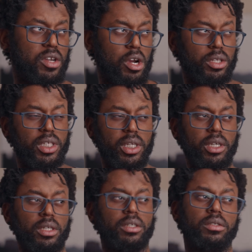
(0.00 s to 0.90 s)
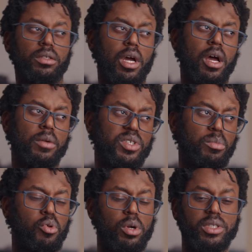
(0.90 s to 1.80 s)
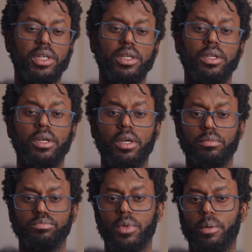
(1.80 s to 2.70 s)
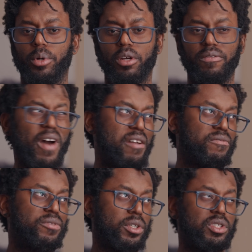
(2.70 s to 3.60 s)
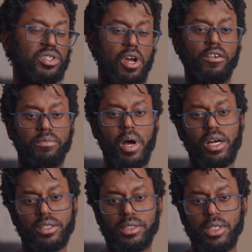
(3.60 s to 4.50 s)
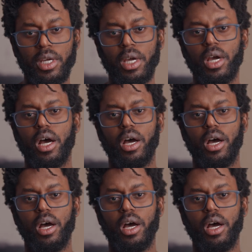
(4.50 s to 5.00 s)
it's currently supporting about a 5 foot softbox